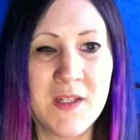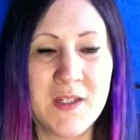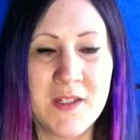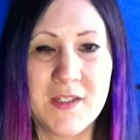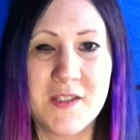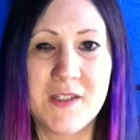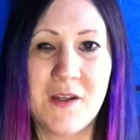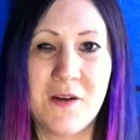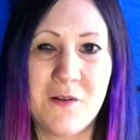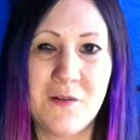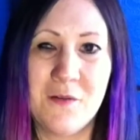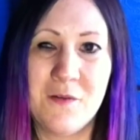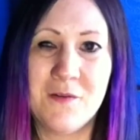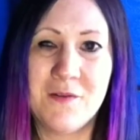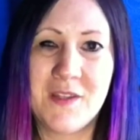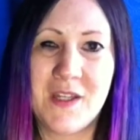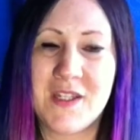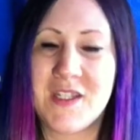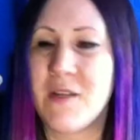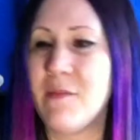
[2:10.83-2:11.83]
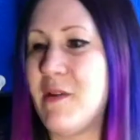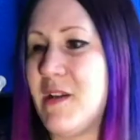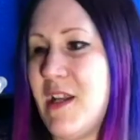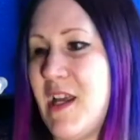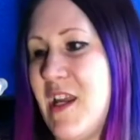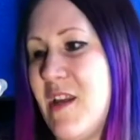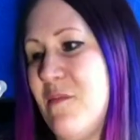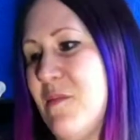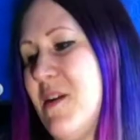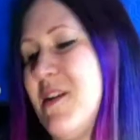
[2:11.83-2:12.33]
So that's a bit
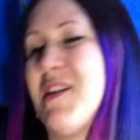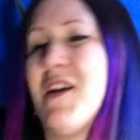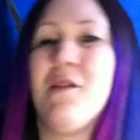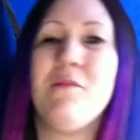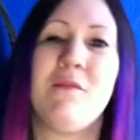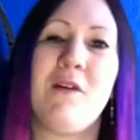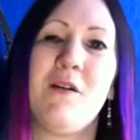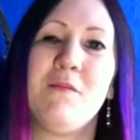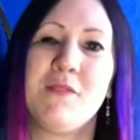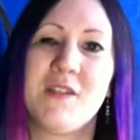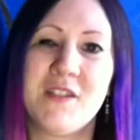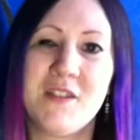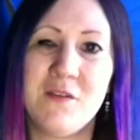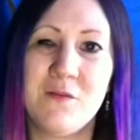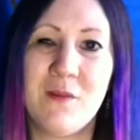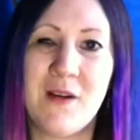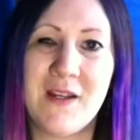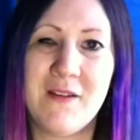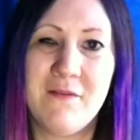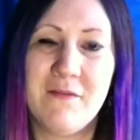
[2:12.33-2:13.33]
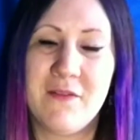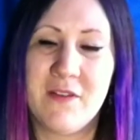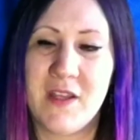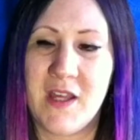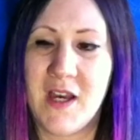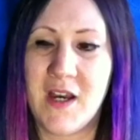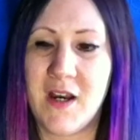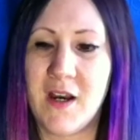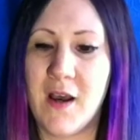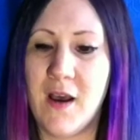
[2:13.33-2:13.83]
lame, and yeah, I'm still waiting for that.